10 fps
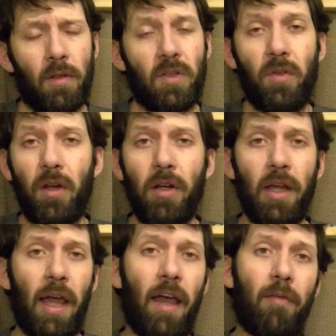So there
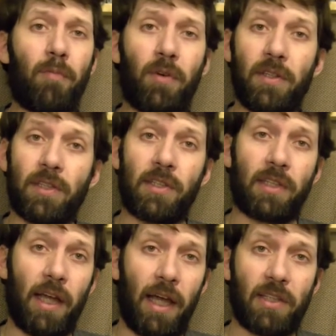you have Princess
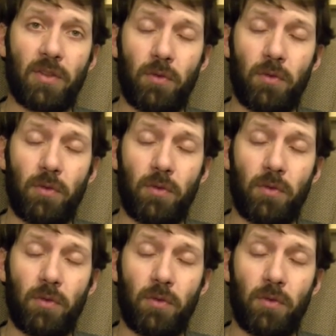Castle.